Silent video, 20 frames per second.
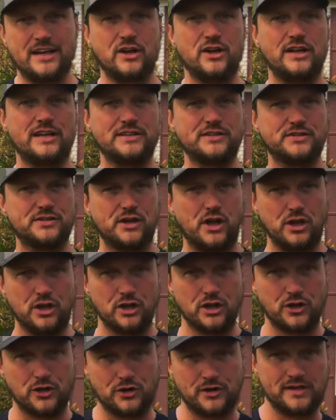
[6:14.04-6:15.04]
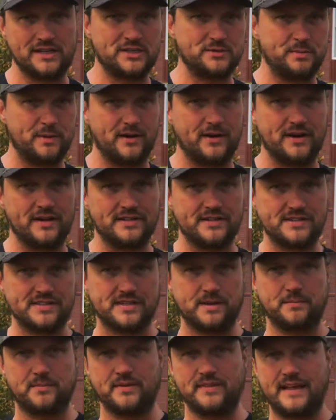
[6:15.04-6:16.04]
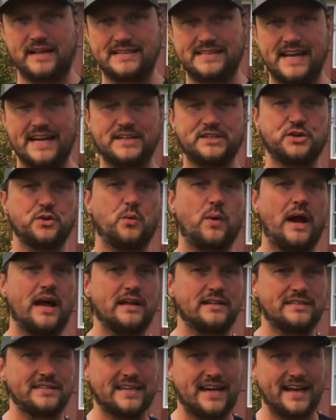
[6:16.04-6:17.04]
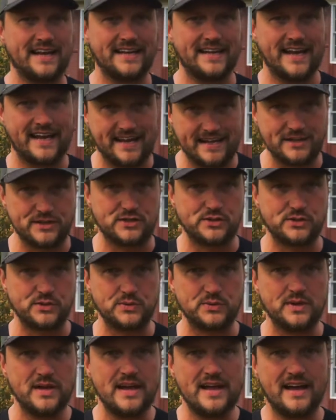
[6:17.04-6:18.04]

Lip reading: is a learned experience. It's something that takes a while to kind of get into.